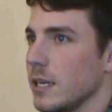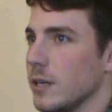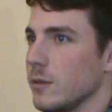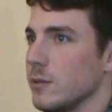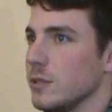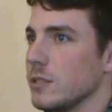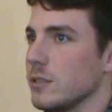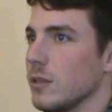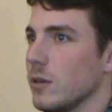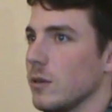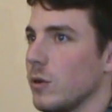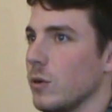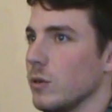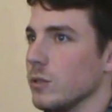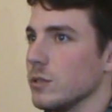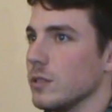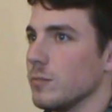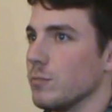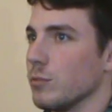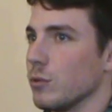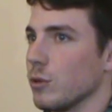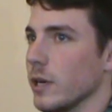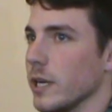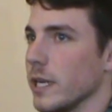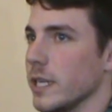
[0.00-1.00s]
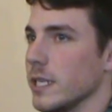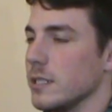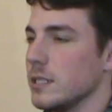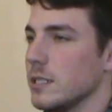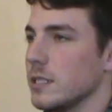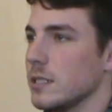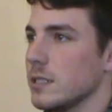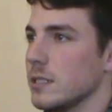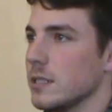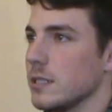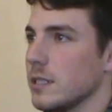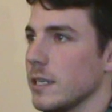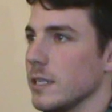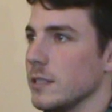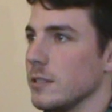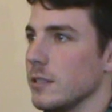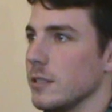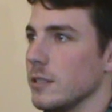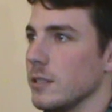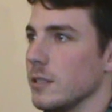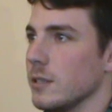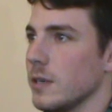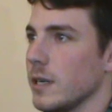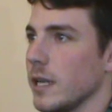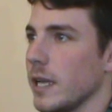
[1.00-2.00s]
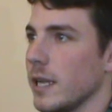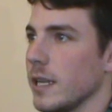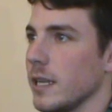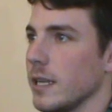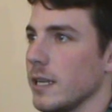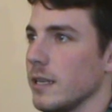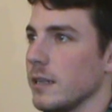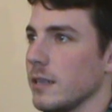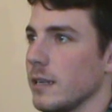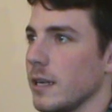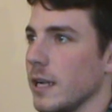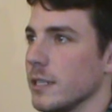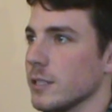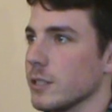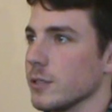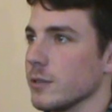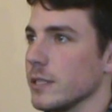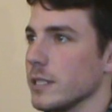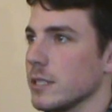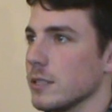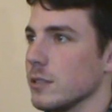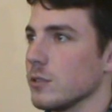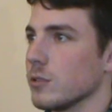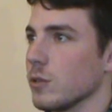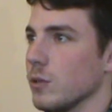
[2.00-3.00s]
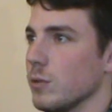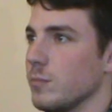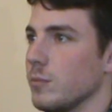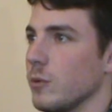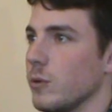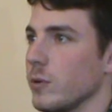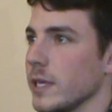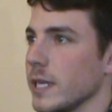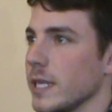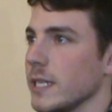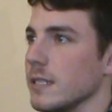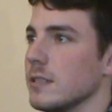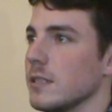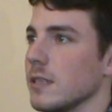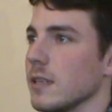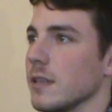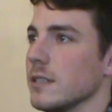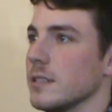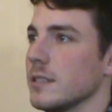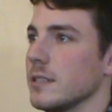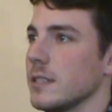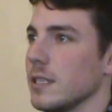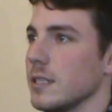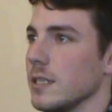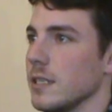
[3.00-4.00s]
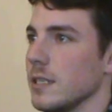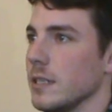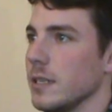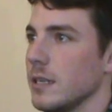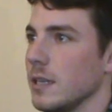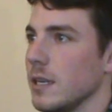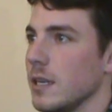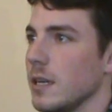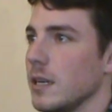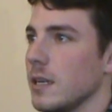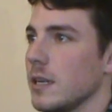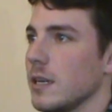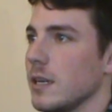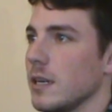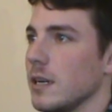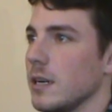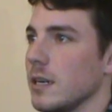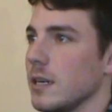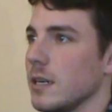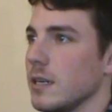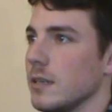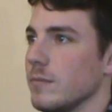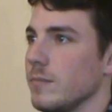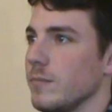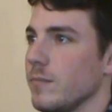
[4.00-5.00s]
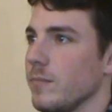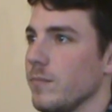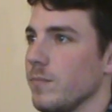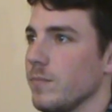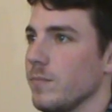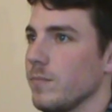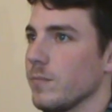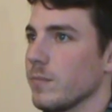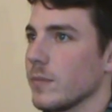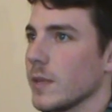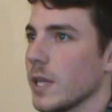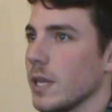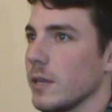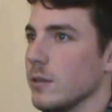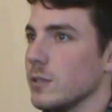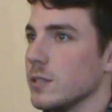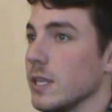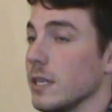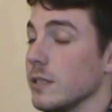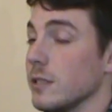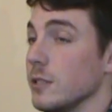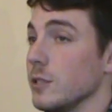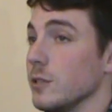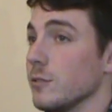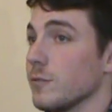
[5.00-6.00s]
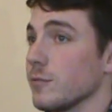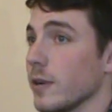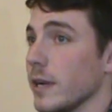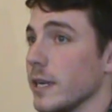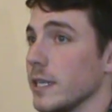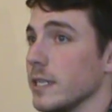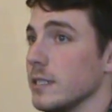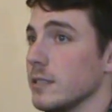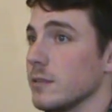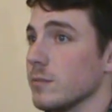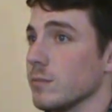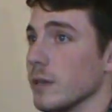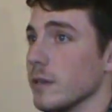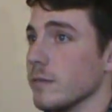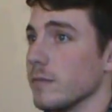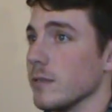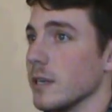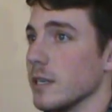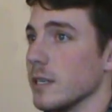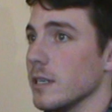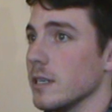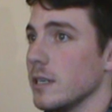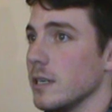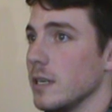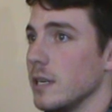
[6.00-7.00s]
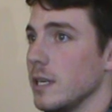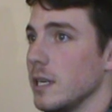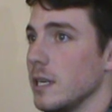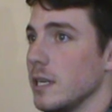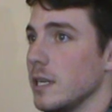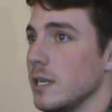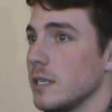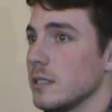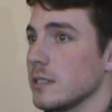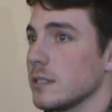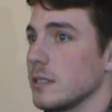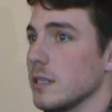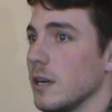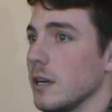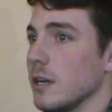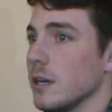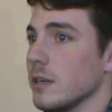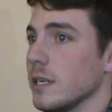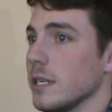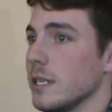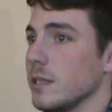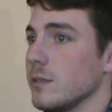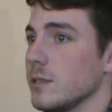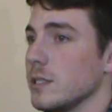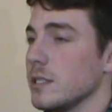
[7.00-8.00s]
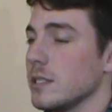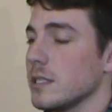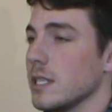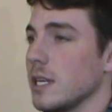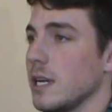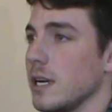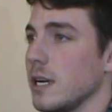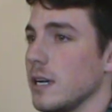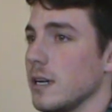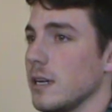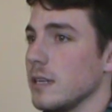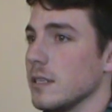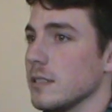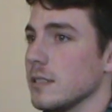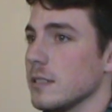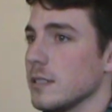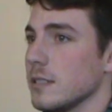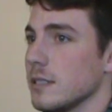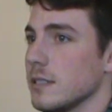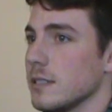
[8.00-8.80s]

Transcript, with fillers: it was to hold a bridge and do a entry control point into the city. Um, it was on the Euphrates River, so it was uh,